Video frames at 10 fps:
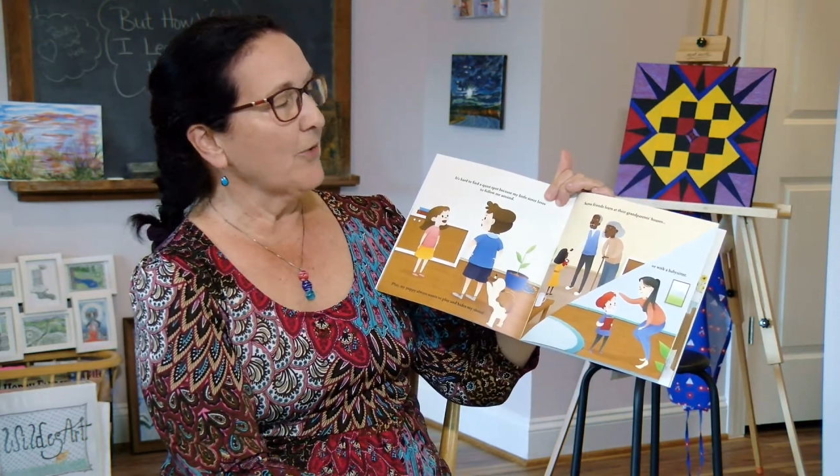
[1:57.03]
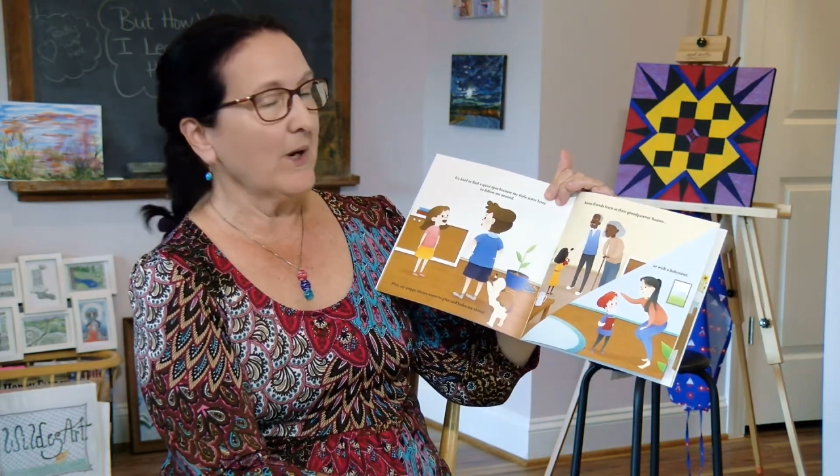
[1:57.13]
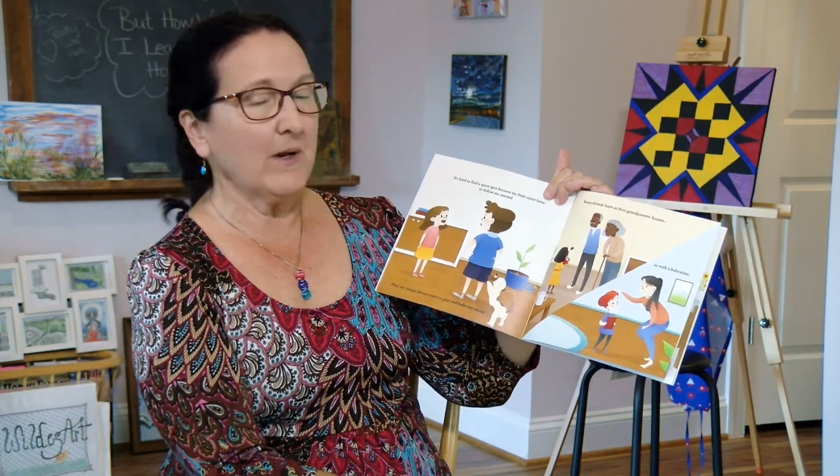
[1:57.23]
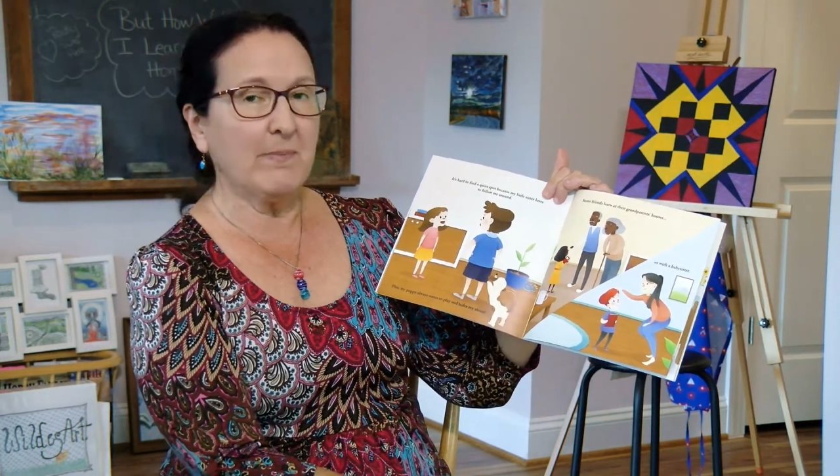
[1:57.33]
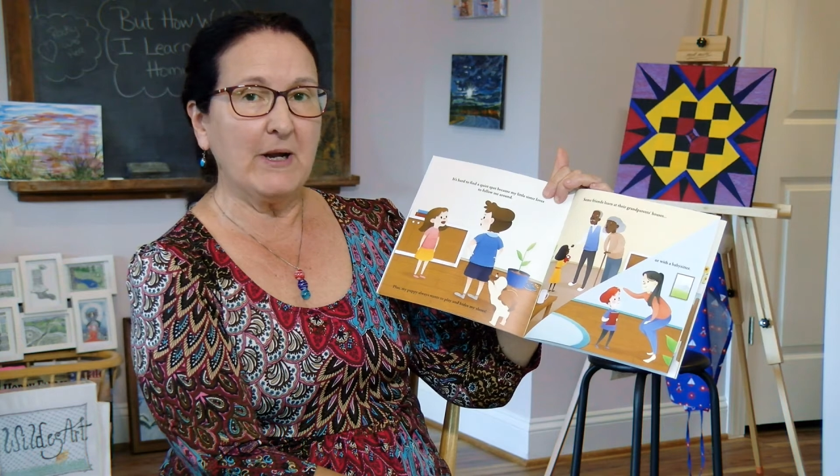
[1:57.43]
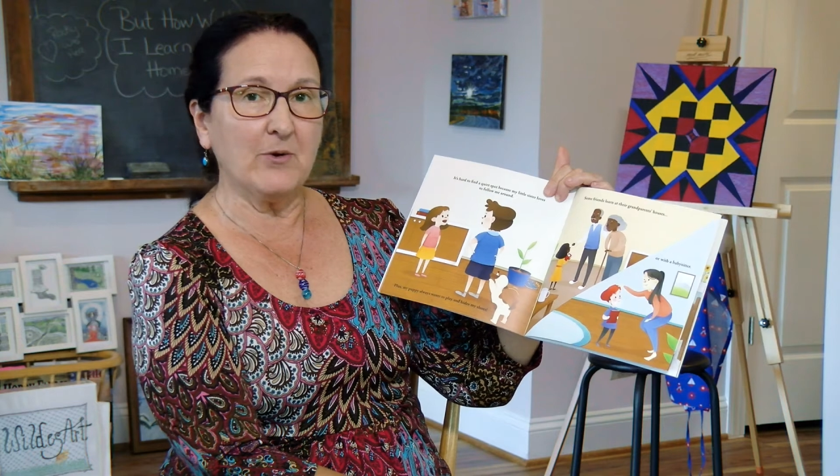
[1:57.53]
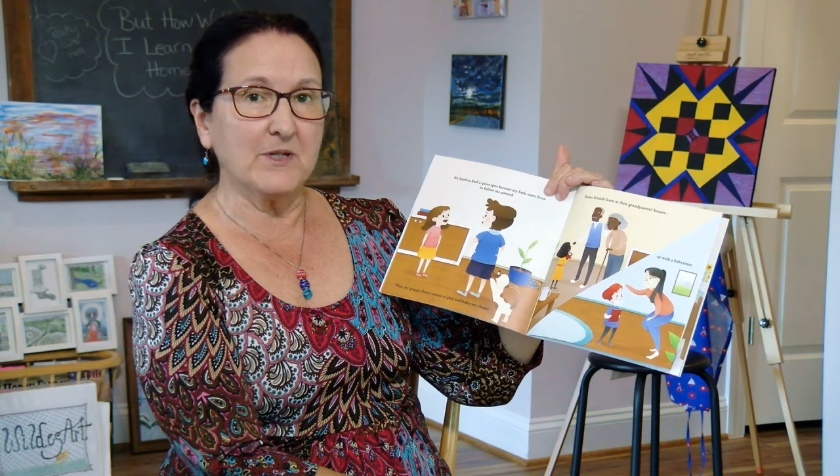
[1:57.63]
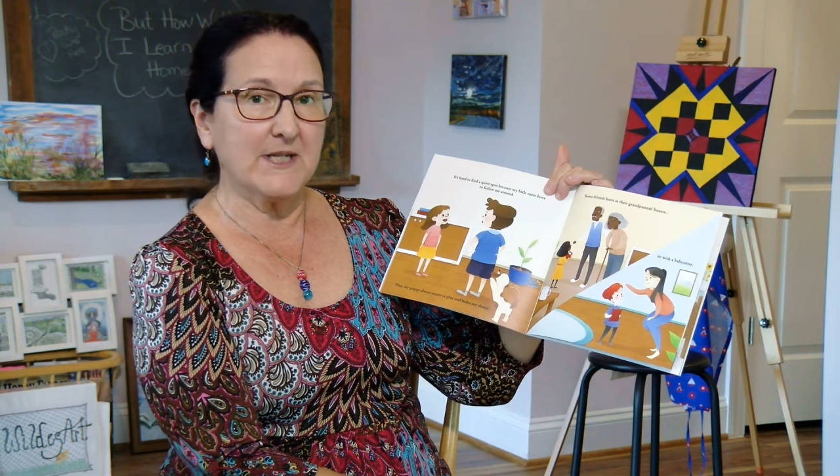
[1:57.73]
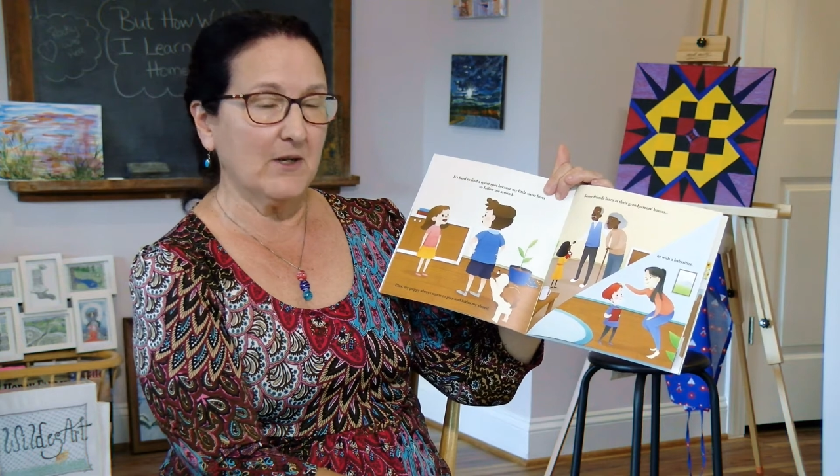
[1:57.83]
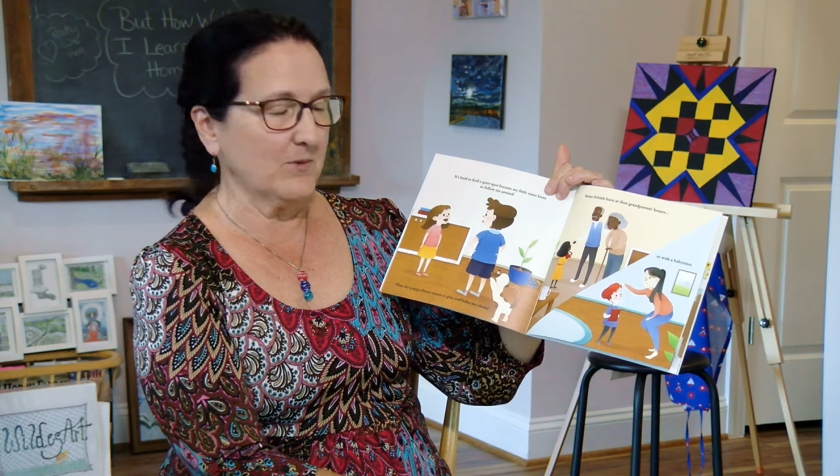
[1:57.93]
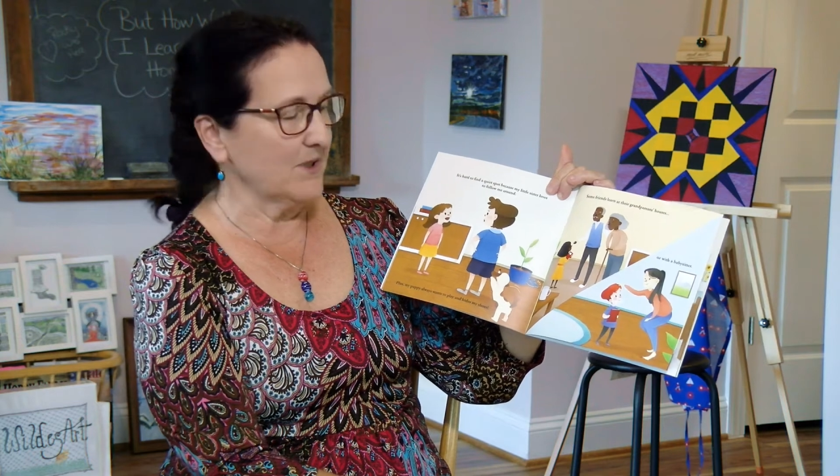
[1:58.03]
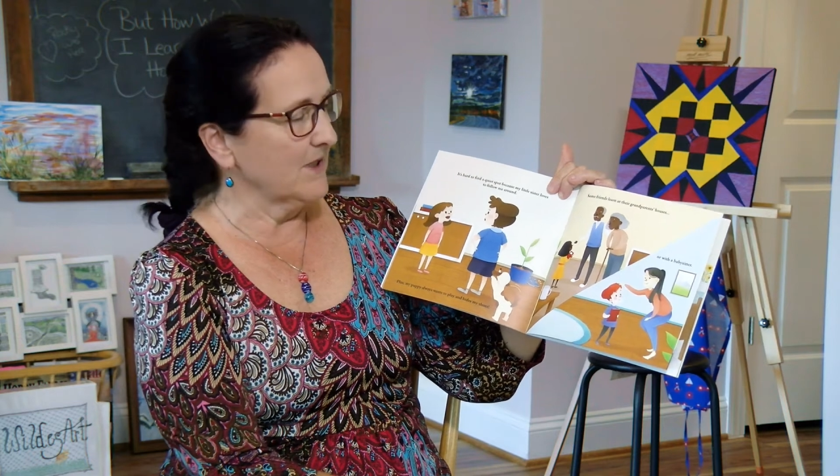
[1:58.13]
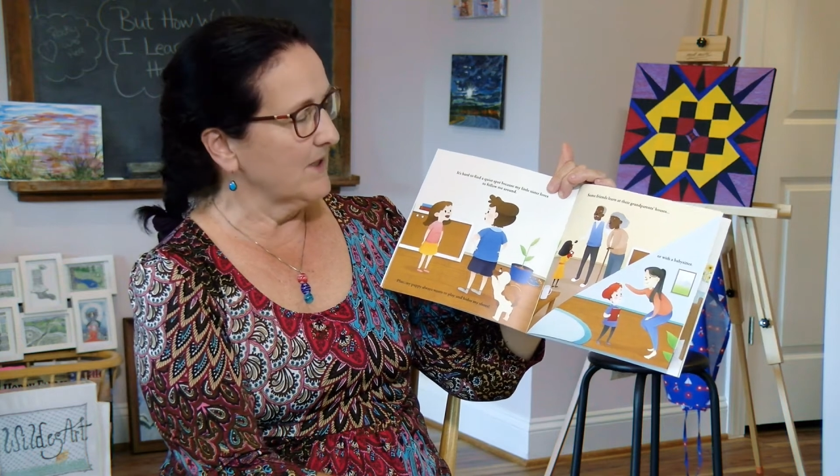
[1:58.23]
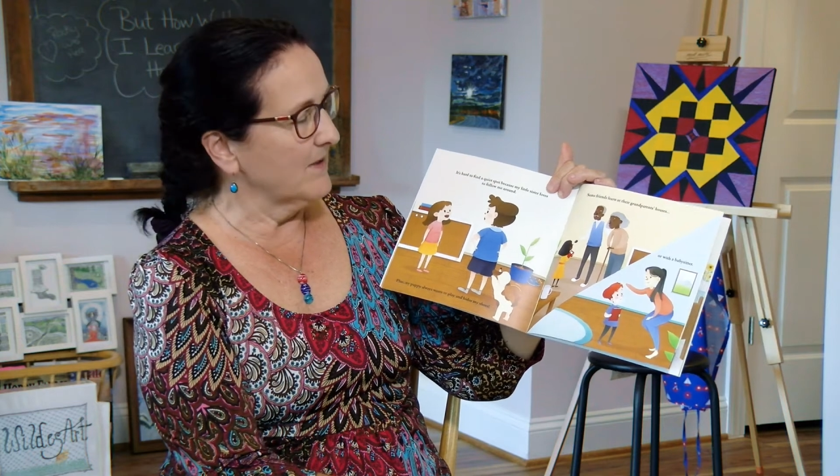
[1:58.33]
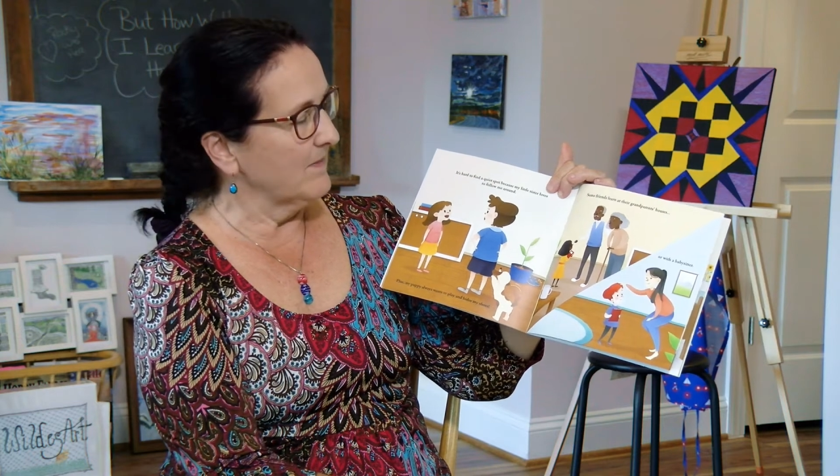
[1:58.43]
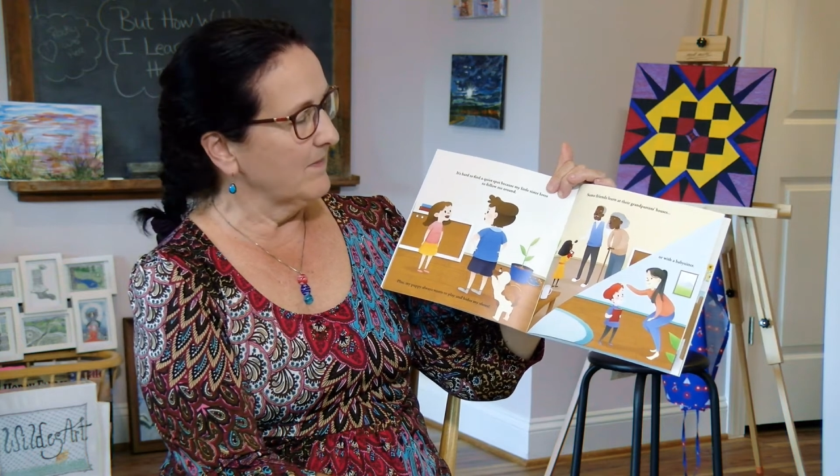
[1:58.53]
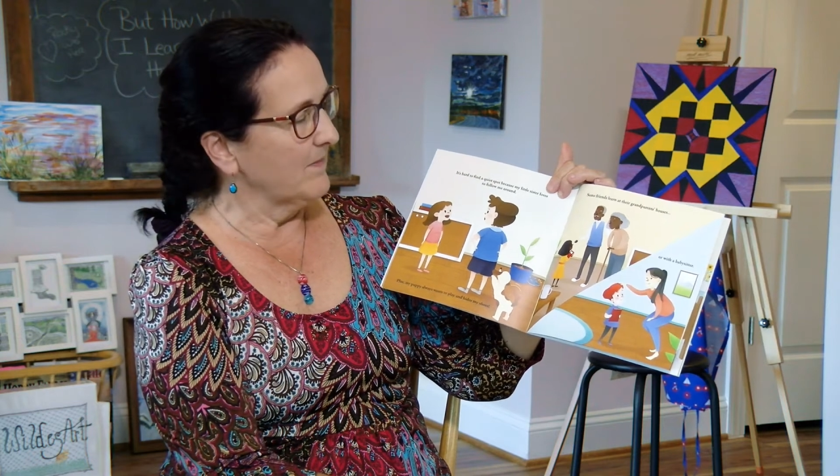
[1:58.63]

grandparents' houses